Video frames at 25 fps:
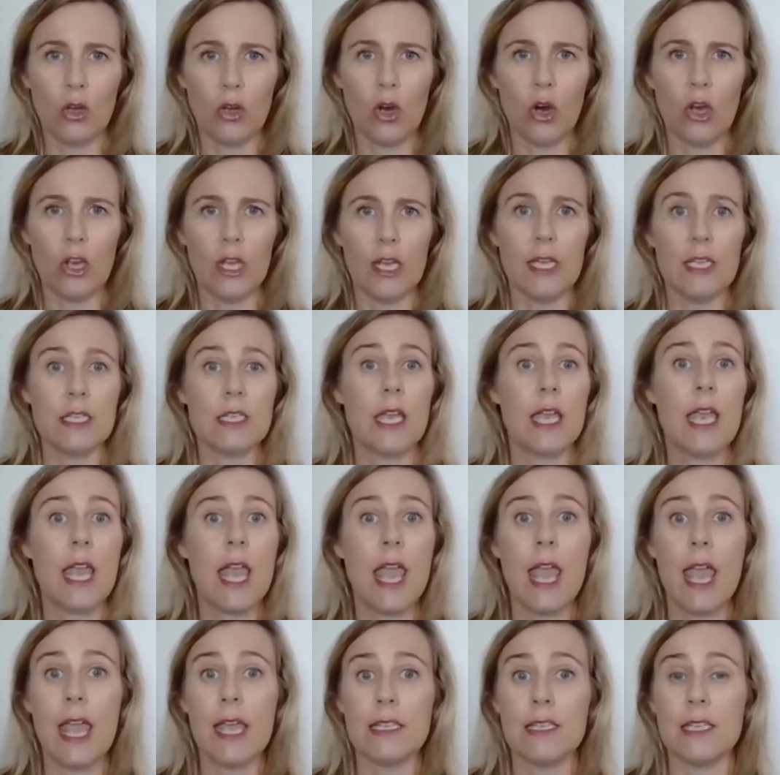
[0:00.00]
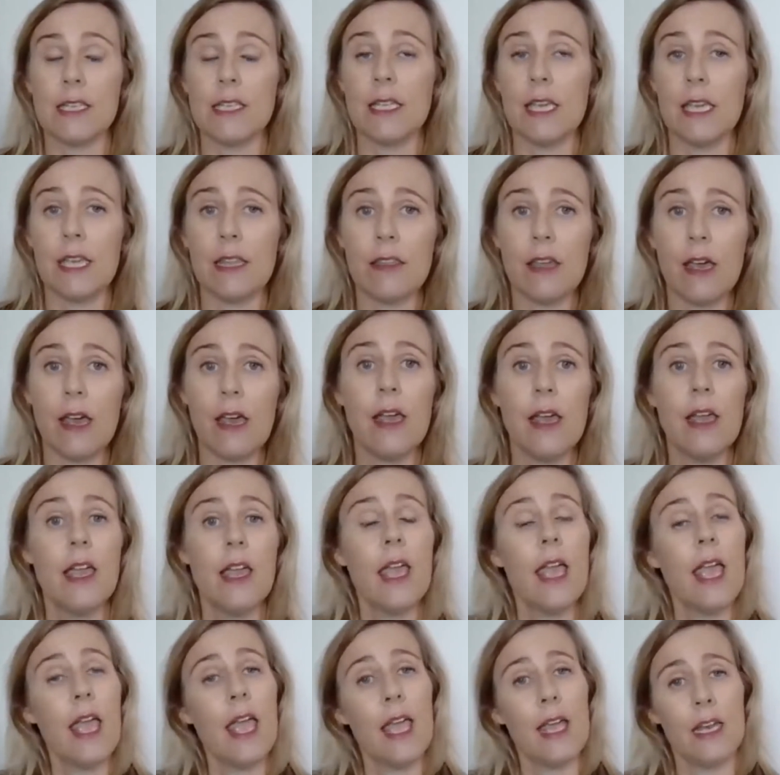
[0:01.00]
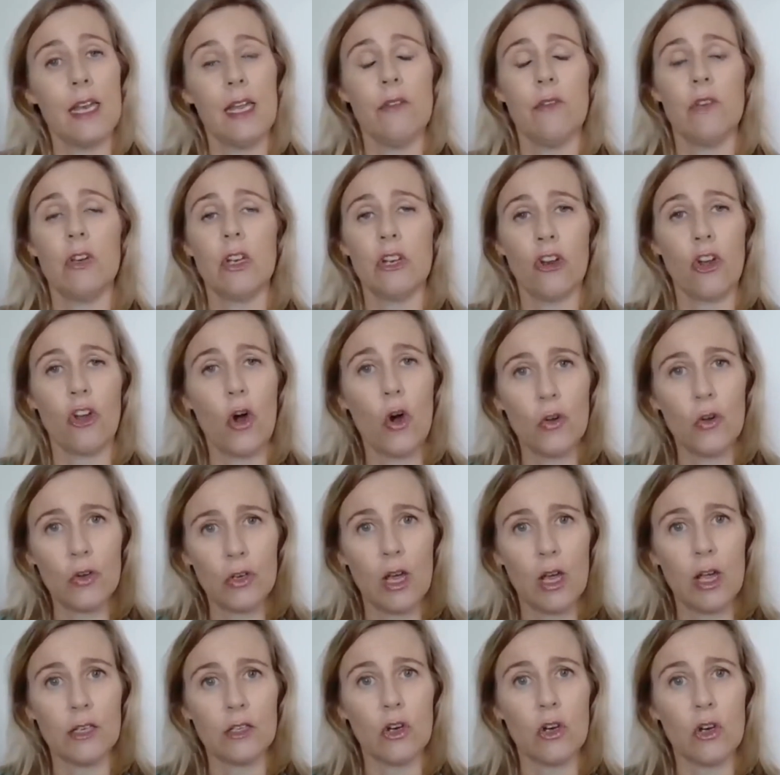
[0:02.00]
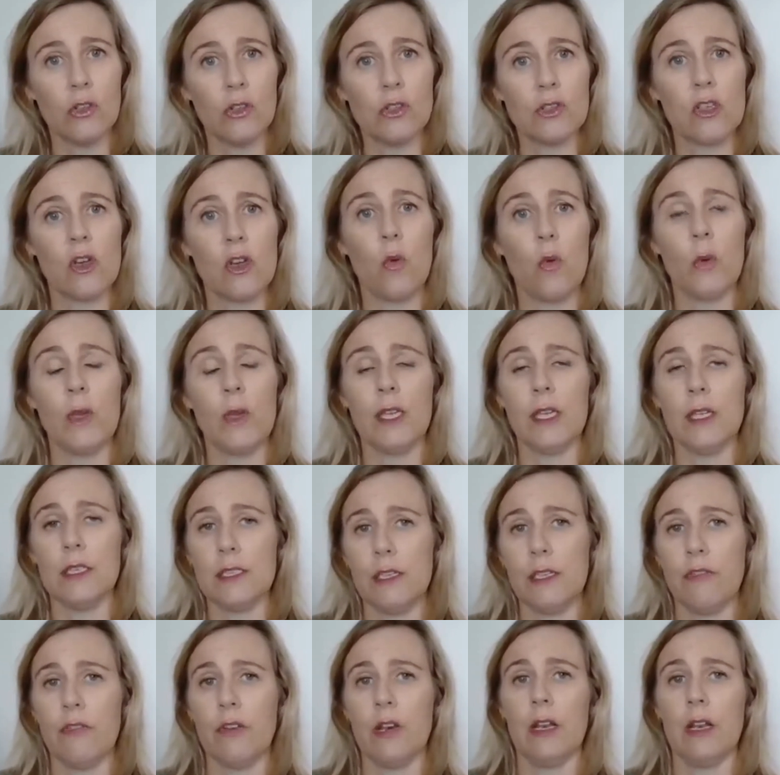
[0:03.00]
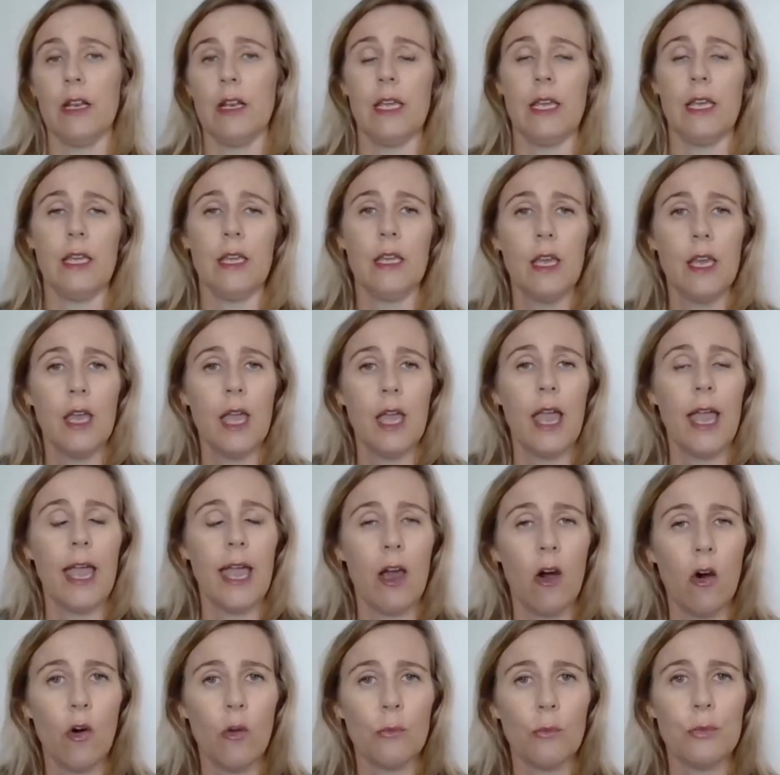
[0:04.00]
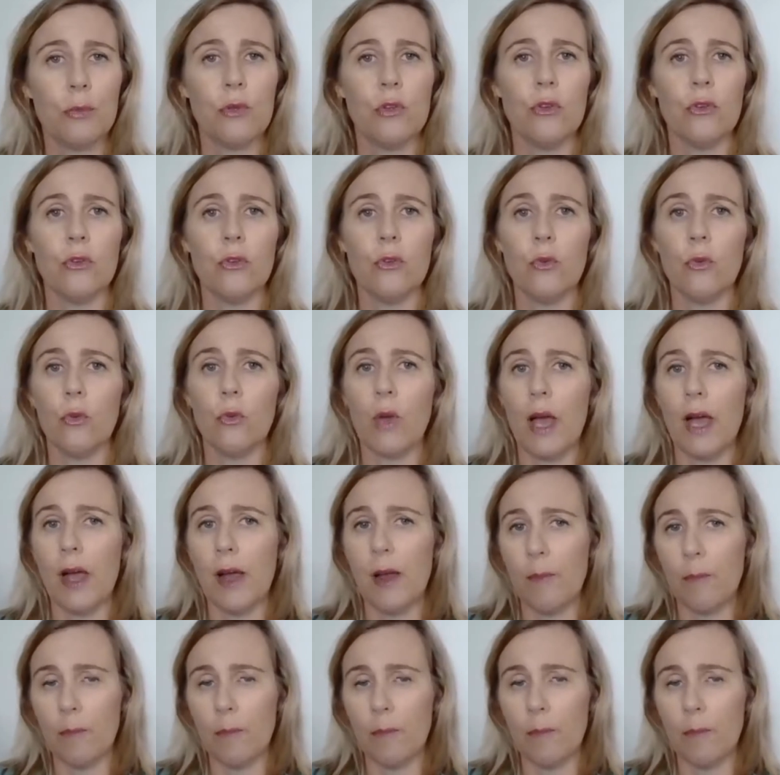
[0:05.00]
work on it together, and even in an online consult we can definitely help you,